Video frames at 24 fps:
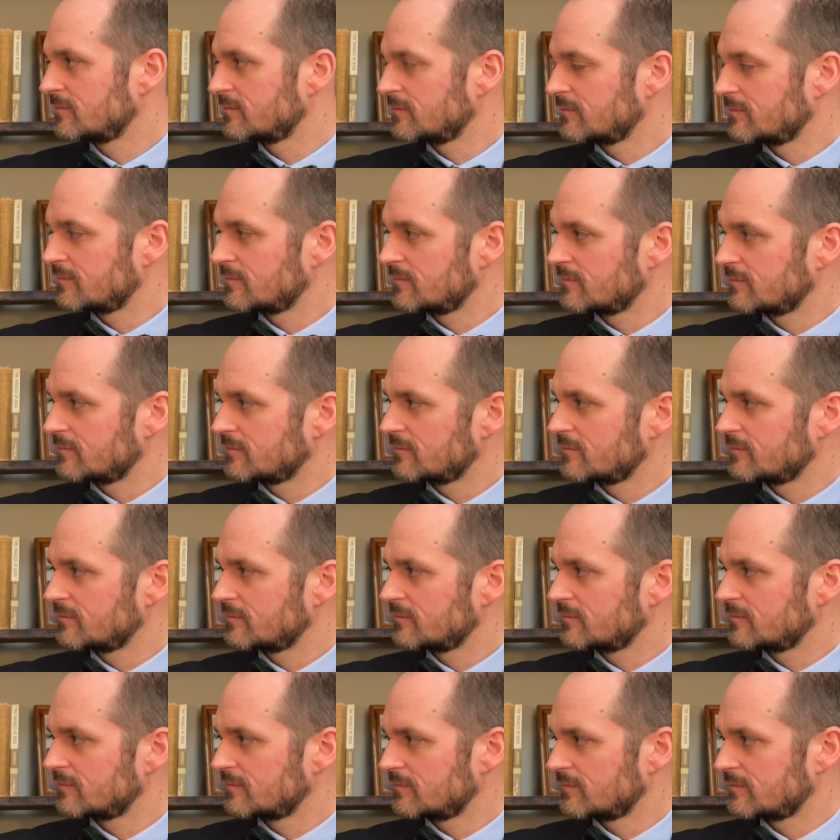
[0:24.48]

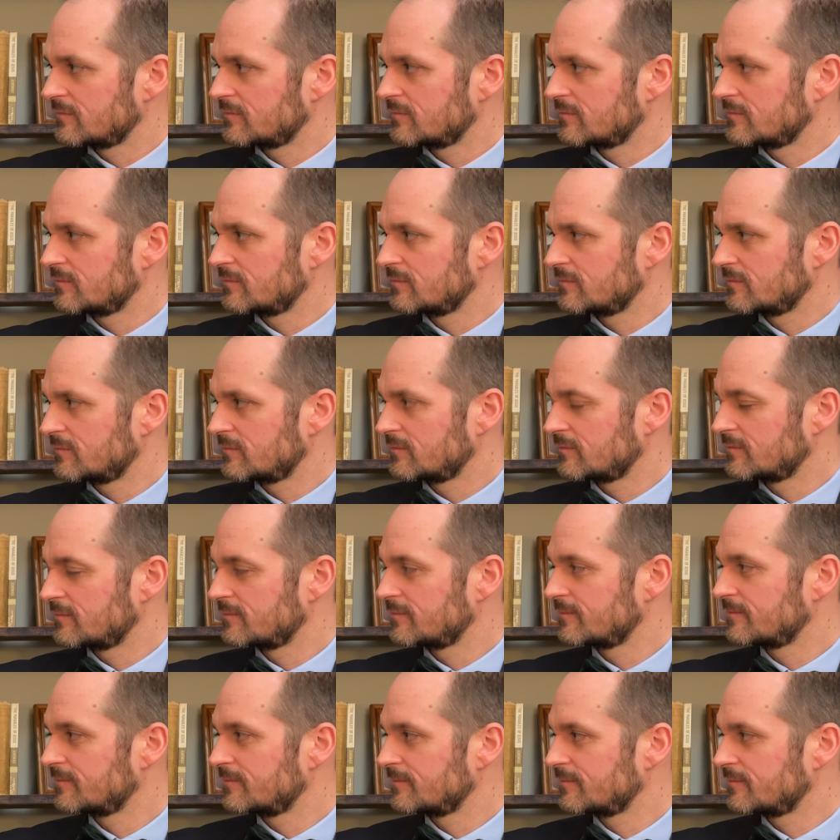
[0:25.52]

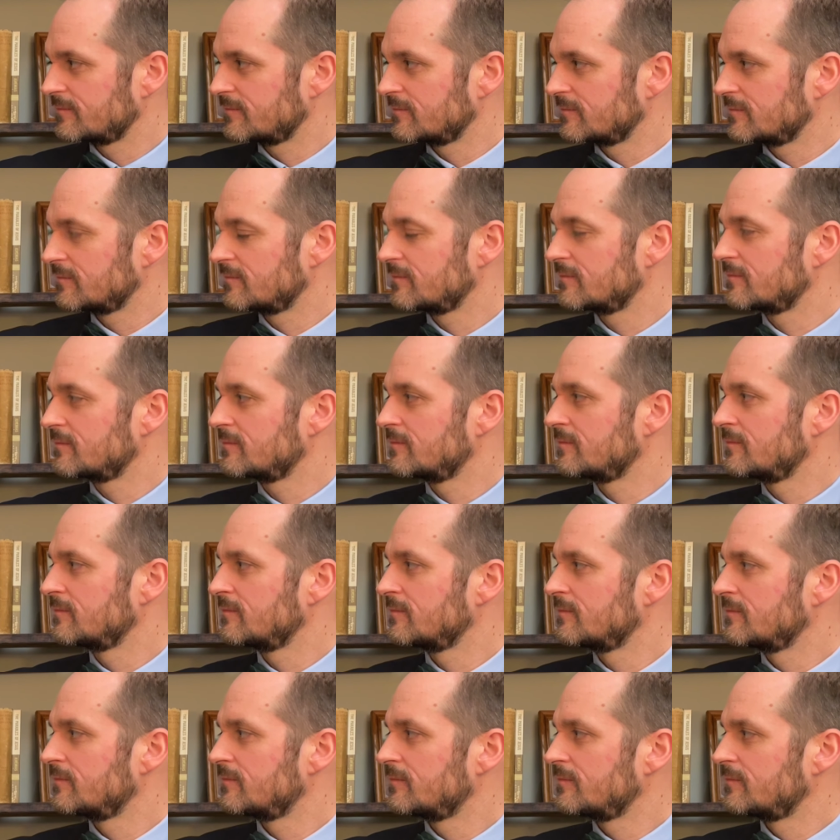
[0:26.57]

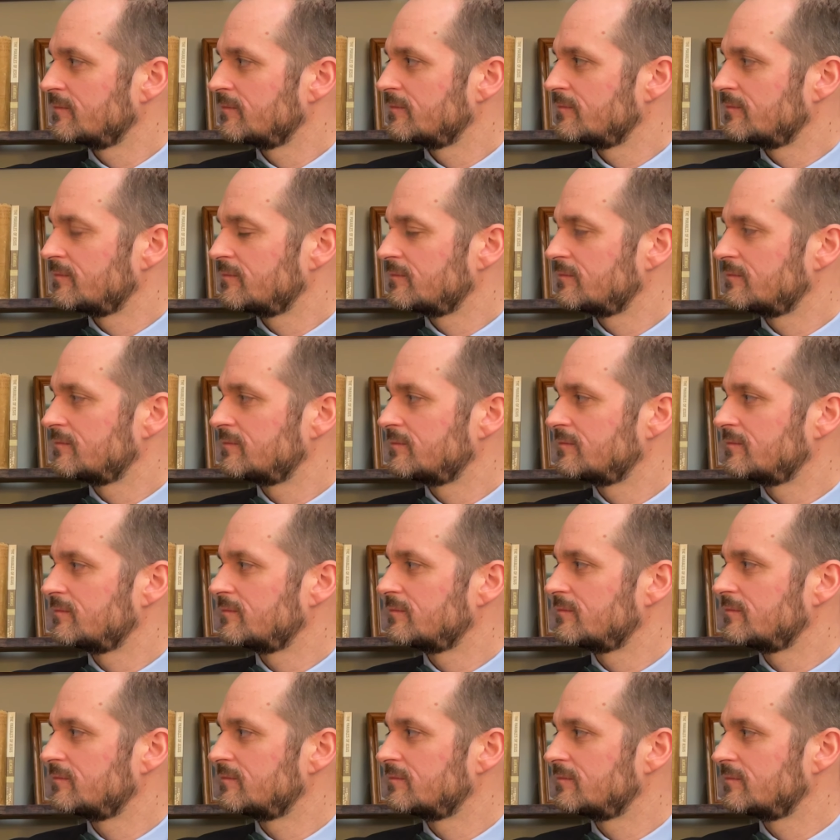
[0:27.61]

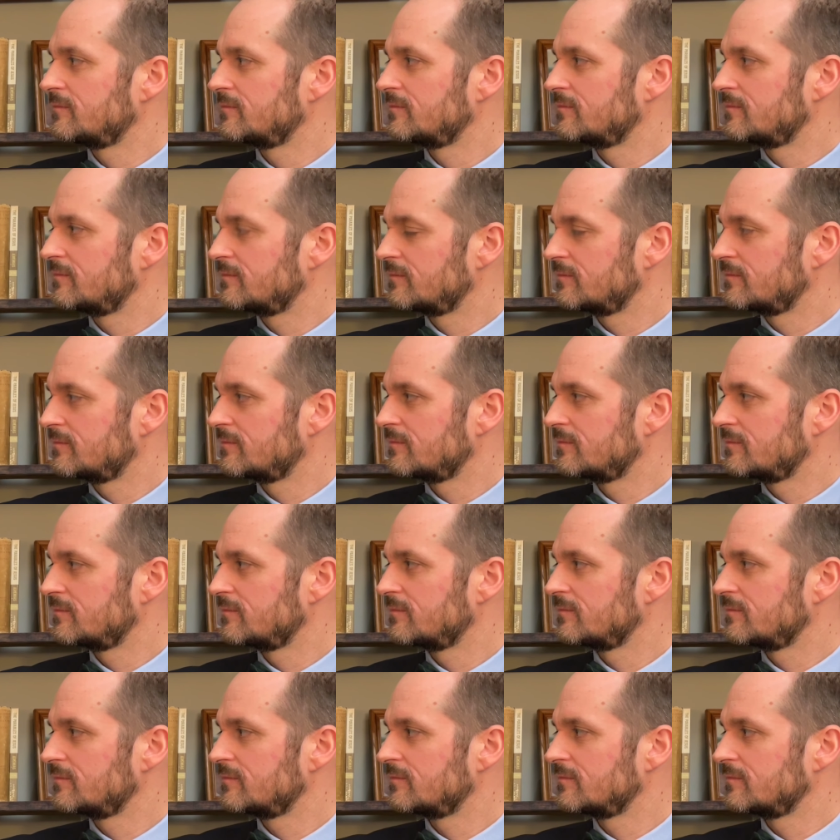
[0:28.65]

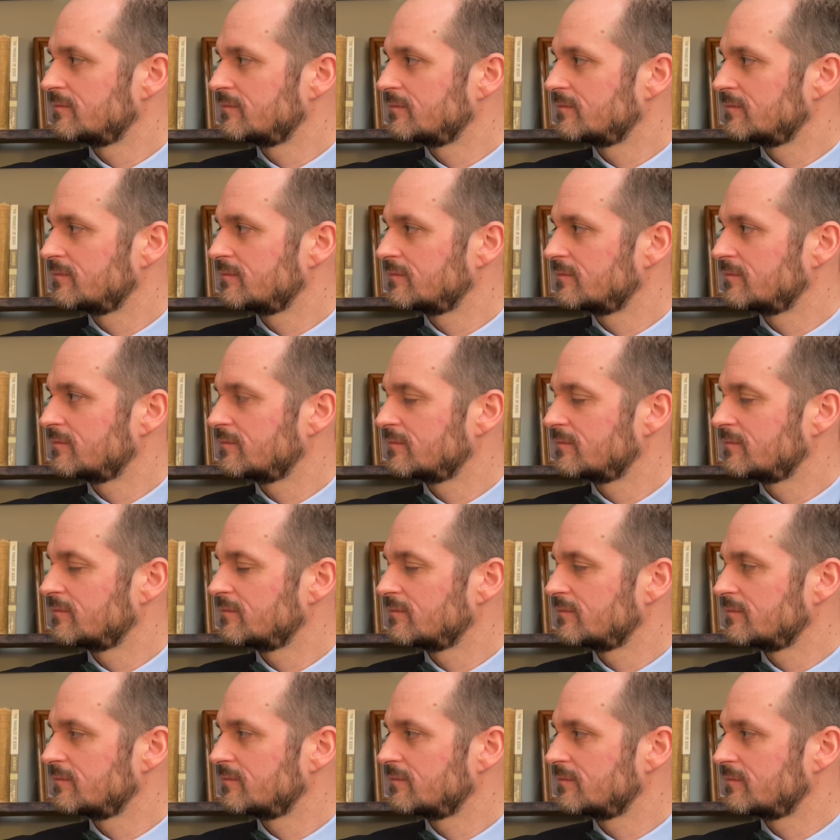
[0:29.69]

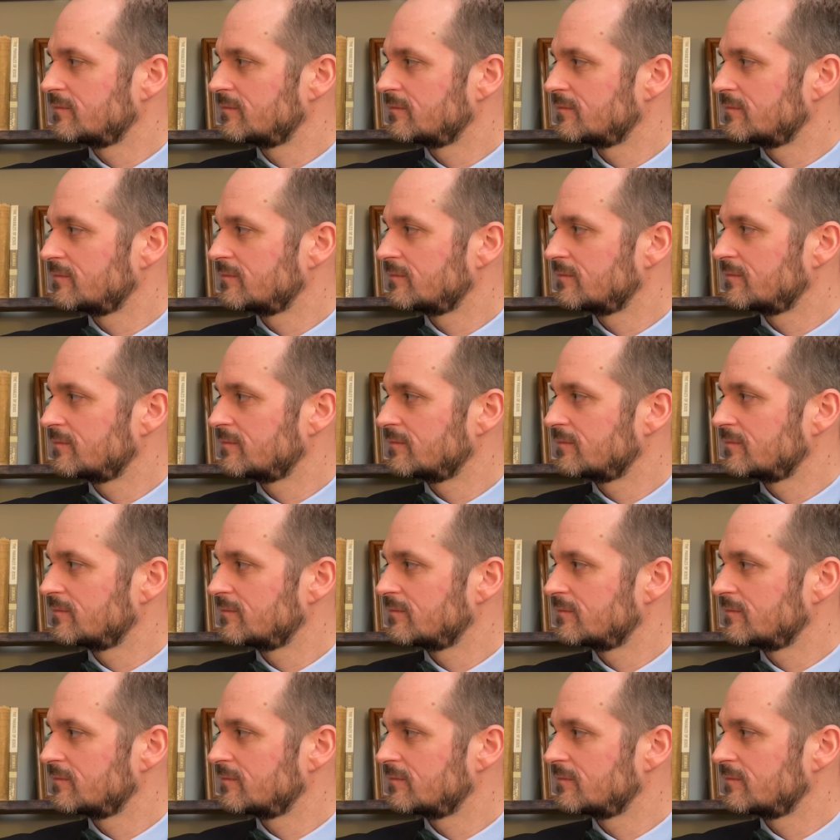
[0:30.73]
This person isn't speaking.